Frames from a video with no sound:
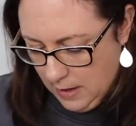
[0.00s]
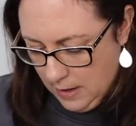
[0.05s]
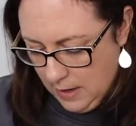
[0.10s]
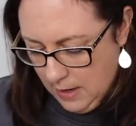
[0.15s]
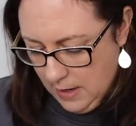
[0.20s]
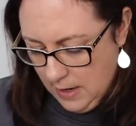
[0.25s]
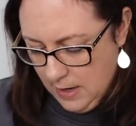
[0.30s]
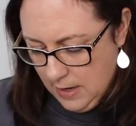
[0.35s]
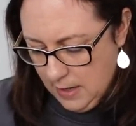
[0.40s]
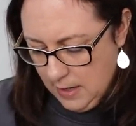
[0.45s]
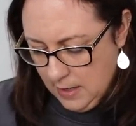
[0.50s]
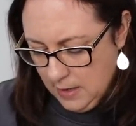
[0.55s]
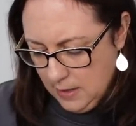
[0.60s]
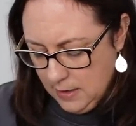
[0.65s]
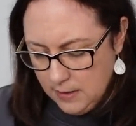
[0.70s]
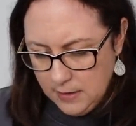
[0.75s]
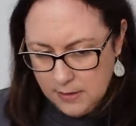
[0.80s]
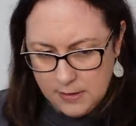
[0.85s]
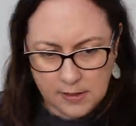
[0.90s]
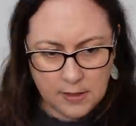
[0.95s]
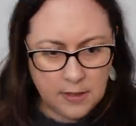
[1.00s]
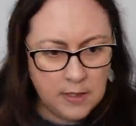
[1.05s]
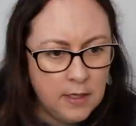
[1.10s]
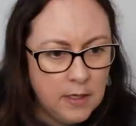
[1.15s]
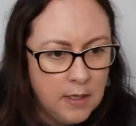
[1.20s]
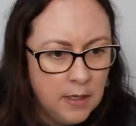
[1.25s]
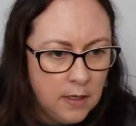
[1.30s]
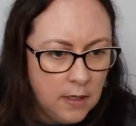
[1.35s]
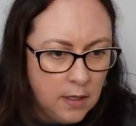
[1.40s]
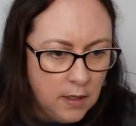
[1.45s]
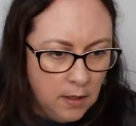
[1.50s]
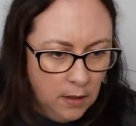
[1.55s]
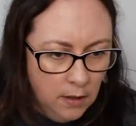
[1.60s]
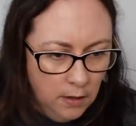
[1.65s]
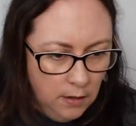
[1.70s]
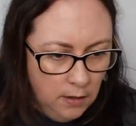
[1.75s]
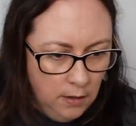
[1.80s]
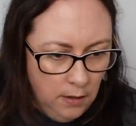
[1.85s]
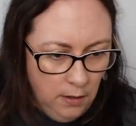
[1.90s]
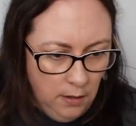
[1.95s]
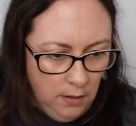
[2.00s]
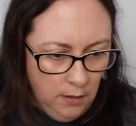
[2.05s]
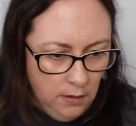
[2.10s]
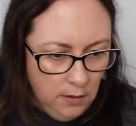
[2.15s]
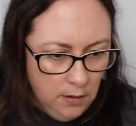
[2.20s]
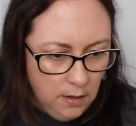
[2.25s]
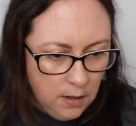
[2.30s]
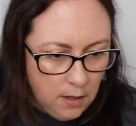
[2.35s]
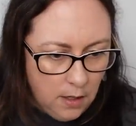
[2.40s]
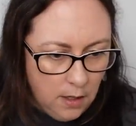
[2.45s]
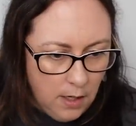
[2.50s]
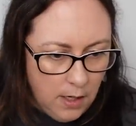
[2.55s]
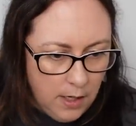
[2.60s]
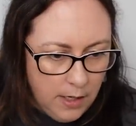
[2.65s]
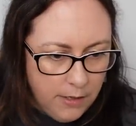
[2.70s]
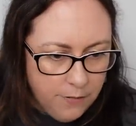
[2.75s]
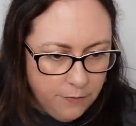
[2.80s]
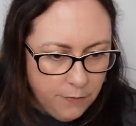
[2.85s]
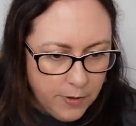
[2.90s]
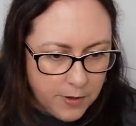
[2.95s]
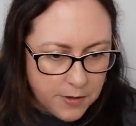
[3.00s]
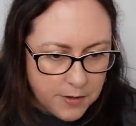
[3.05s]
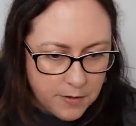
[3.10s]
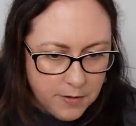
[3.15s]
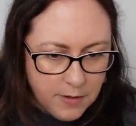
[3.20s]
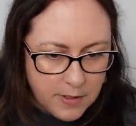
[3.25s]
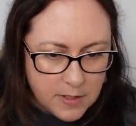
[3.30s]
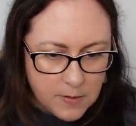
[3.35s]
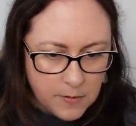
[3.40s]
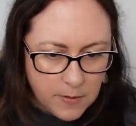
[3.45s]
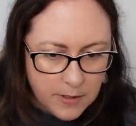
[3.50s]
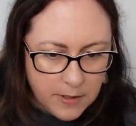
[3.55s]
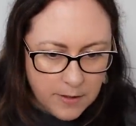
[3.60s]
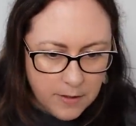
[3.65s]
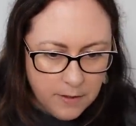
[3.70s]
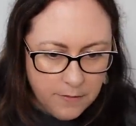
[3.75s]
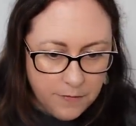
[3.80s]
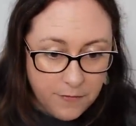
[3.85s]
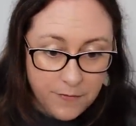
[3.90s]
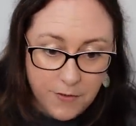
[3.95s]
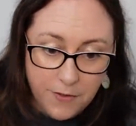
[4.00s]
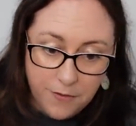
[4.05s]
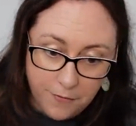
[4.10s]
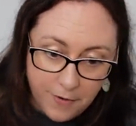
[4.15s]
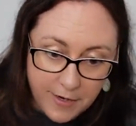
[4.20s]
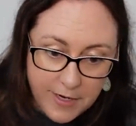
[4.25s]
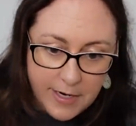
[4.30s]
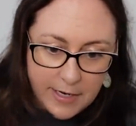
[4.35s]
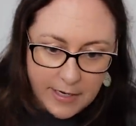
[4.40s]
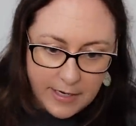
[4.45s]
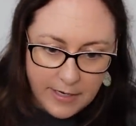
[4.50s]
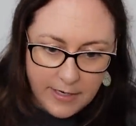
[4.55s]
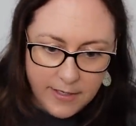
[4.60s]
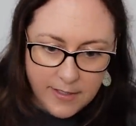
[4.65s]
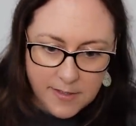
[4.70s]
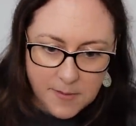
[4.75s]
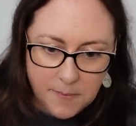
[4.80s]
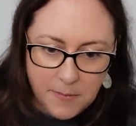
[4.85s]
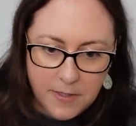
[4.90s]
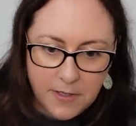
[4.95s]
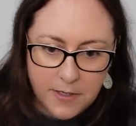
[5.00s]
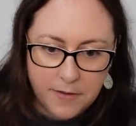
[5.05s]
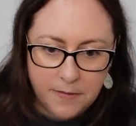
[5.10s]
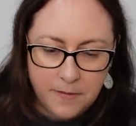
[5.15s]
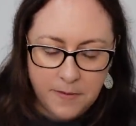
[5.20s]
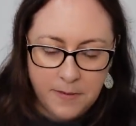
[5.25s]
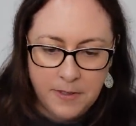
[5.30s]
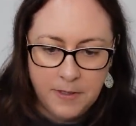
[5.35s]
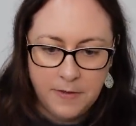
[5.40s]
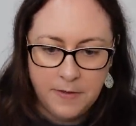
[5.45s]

And I have worked on this one for 3 days, but I've